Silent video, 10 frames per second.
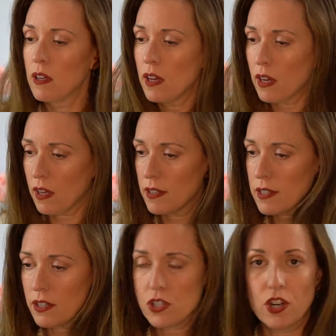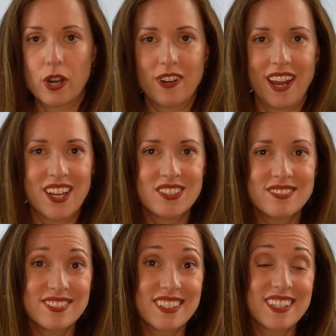And I'll turn around
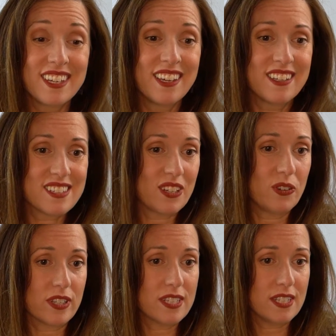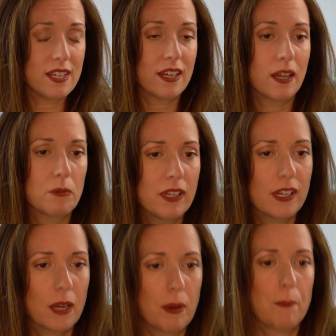so you can see it. I'm gonna
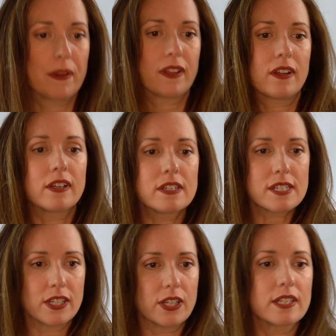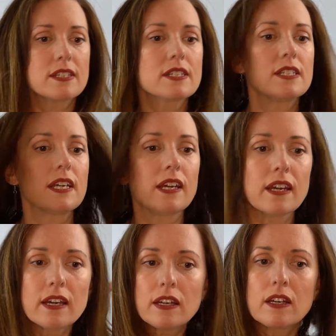come up a little so you can see
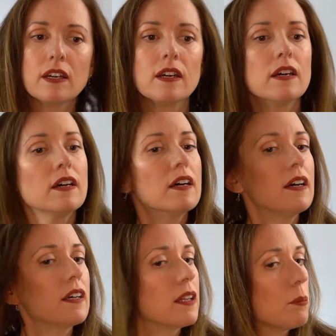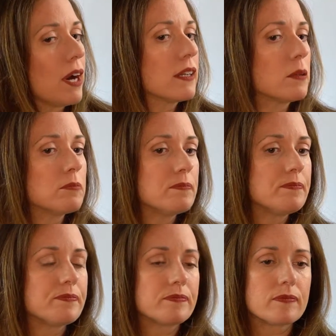the bottom.
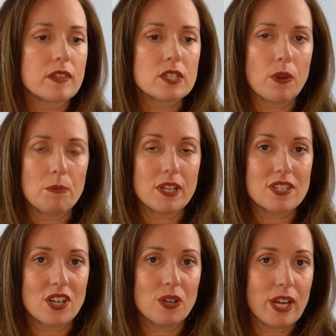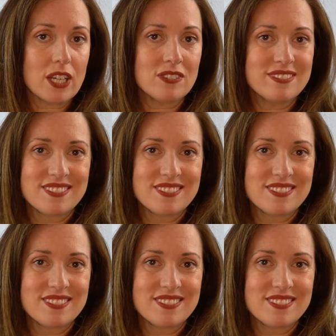So I'm gonna turn around.